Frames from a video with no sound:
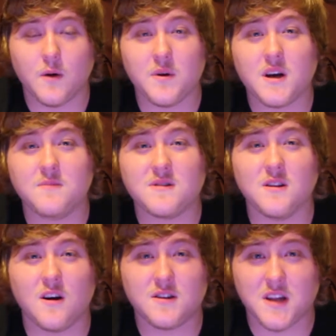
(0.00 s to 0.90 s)
Now when it comes to
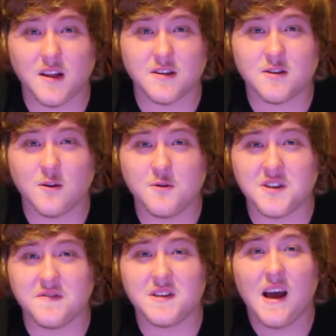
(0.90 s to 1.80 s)
launch title
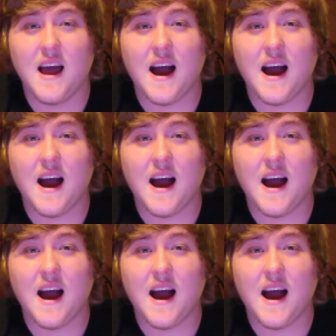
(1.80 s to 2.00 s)
exclusives,